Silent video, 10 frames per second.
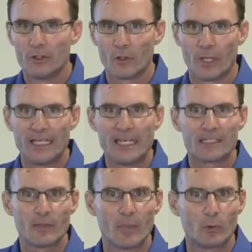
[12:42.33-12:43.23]
so it
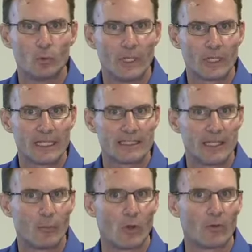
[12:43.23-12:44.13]
needs to be really
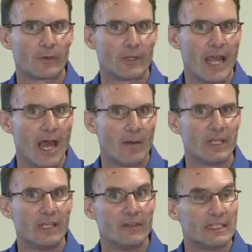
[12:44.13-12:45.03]
simple for them,
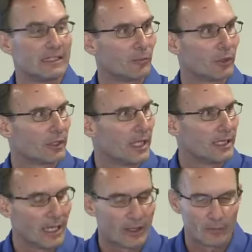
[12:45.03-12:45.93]
even simpler than
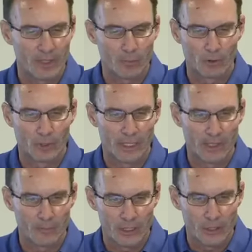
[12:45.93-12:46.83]
the other people who are
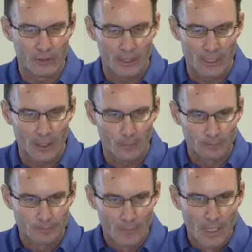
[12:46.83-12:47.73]
going to be using it.
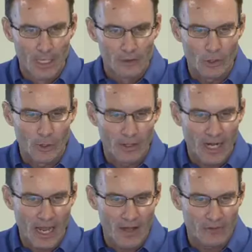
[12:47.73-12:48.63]
So here
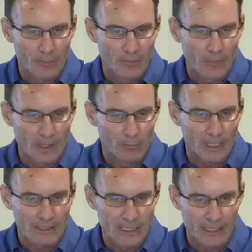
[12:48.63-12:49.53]
I have some
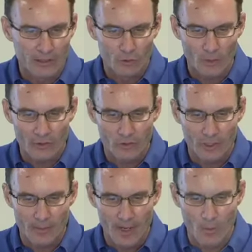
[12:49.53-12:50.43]
implicit
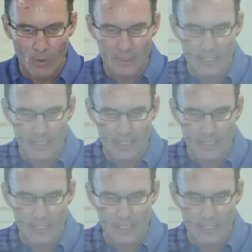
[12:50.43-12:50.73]
instructions about what